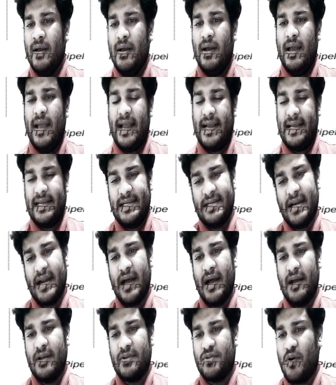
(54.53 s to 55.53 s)

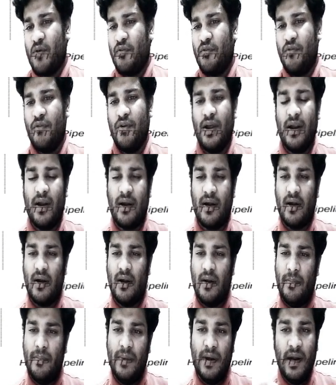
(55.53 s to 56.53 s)
extra
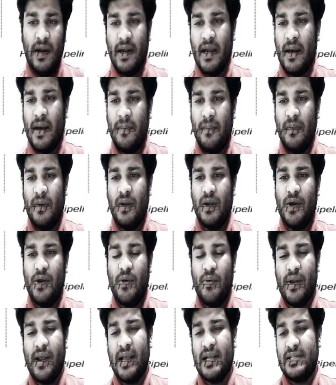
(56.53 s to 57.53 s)
software build up
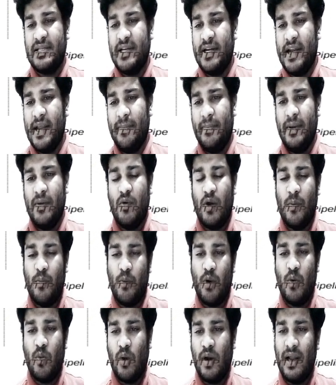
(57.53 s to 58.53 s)
during HTTP
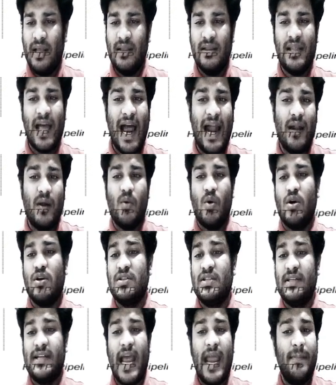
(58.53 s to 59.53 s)
1.1, and that was
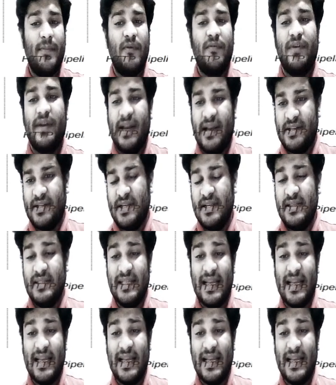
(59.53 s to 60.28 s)
the type of connections.